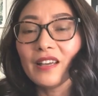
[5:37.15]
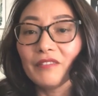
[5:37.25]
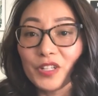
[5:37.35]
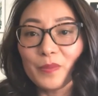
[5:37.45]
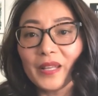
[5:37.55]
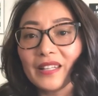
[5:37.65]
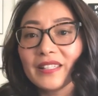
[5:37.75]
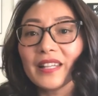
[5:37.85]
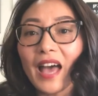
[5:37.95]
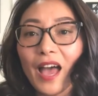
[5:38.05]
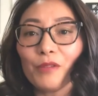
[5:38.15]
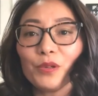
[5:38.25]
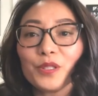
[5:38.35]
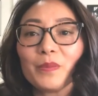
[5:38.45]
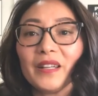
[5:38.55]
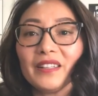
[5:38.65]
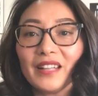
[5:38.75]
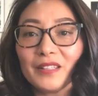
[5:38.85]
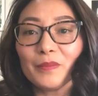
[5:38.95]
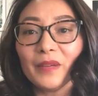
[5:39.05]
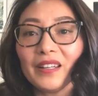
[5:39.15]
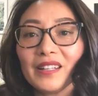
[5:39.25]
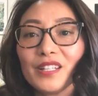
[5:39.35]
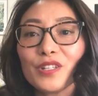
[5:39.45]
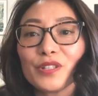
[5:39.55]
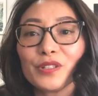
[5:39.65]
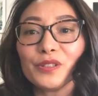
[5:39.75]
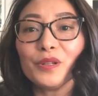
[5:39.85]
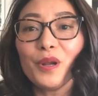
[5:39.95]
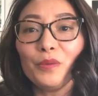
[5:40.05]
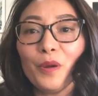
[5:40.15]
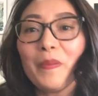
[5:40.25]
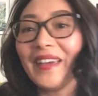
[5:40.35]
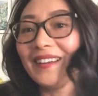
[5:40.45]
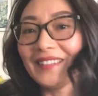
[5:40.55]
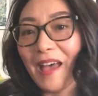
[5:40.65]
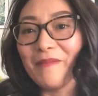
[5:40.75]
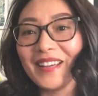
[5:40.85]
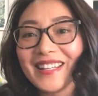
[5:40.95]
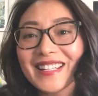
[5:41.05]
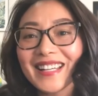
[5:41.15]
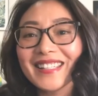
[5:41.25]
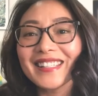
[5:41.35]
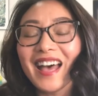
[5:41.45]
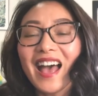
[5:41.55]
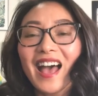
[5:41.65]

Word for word: which means I will spend less money to repair damages.